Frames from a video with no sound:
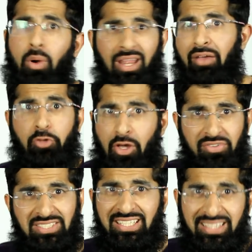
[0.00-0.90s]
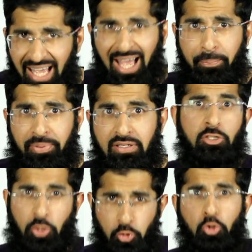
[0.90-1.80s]
When have you ever seen that happen?
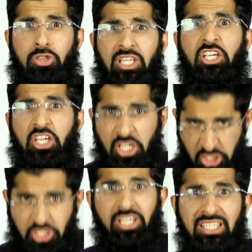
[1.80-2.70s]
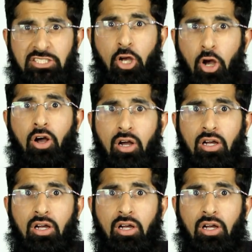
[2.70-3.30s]
Don't you think she's hot?